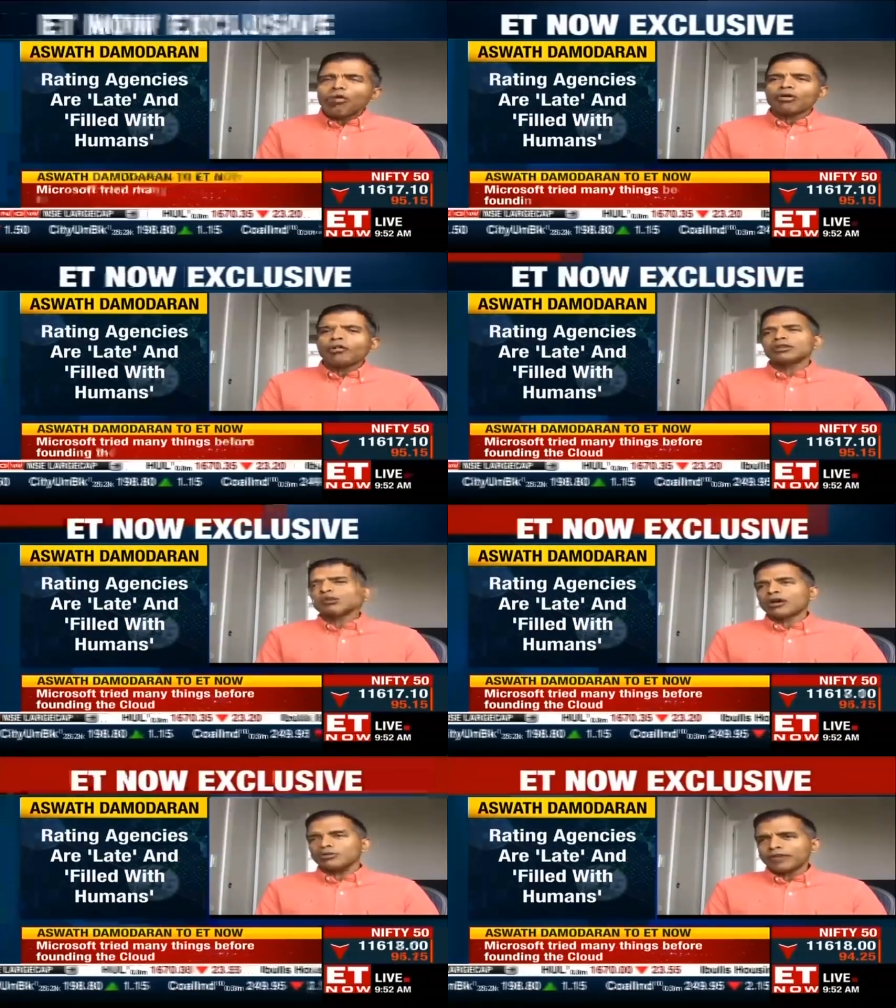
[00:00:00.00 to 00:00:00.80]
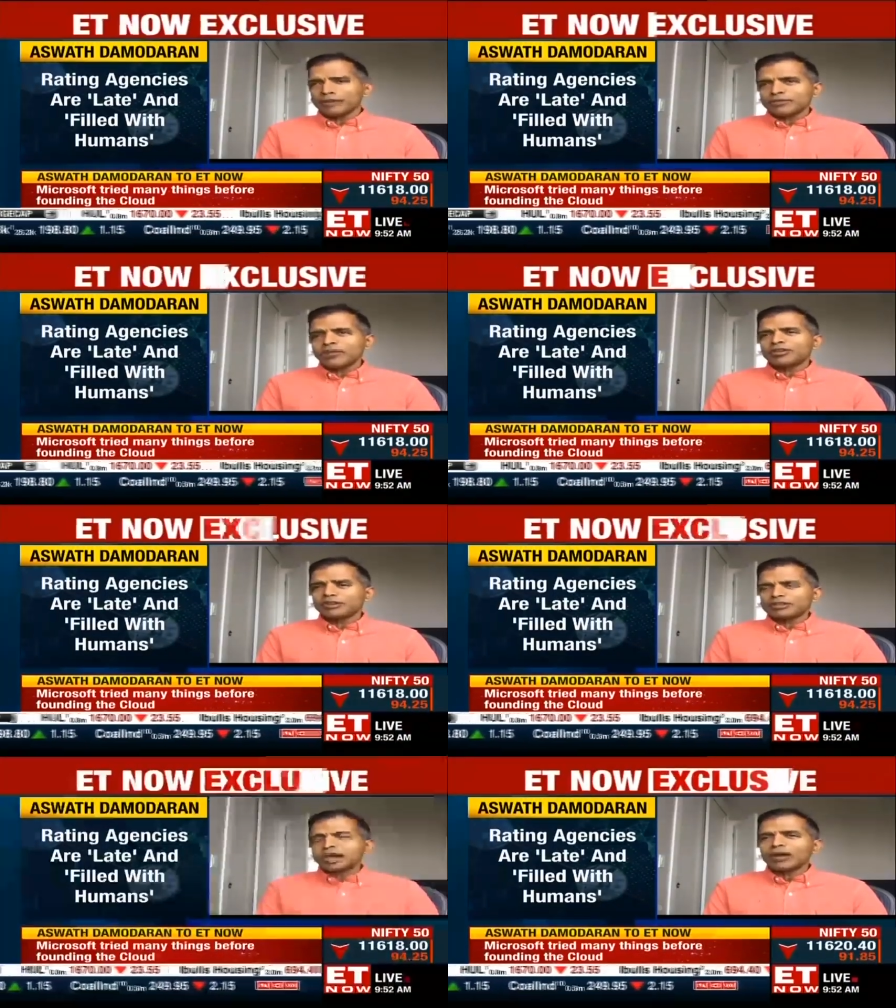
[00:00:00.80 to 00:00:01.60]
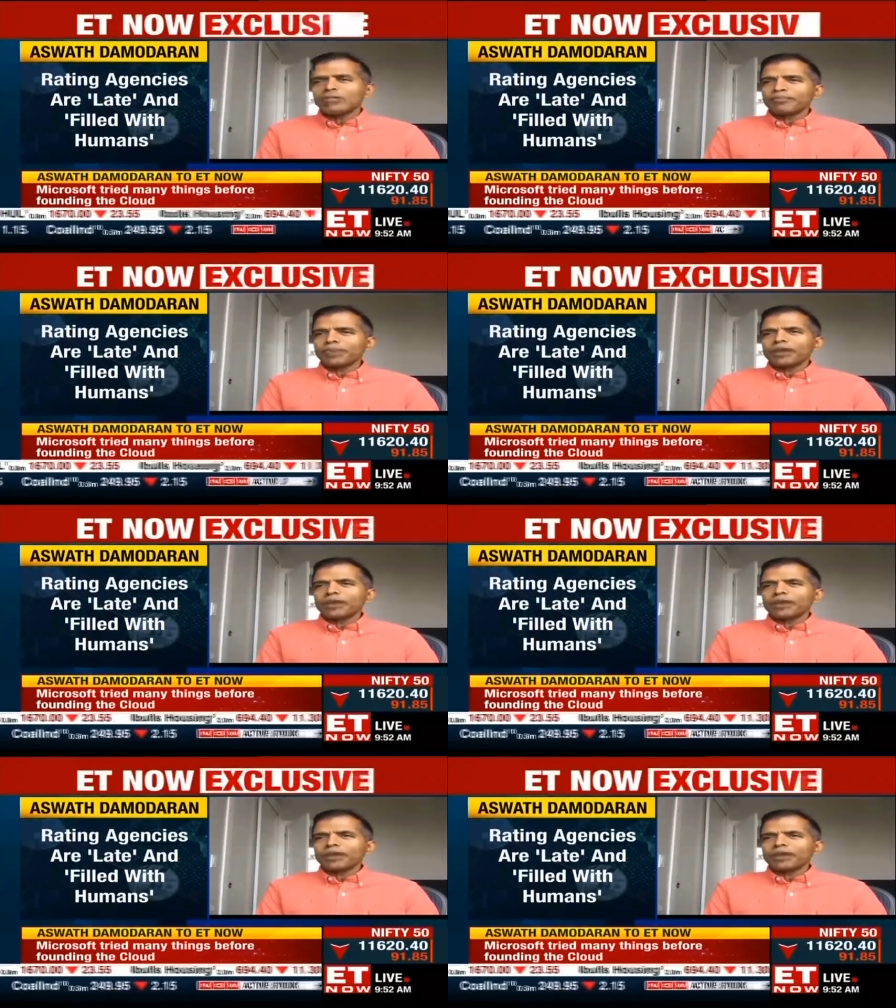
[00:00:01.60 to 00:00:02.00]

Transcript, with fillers: all the conflicts of interest out,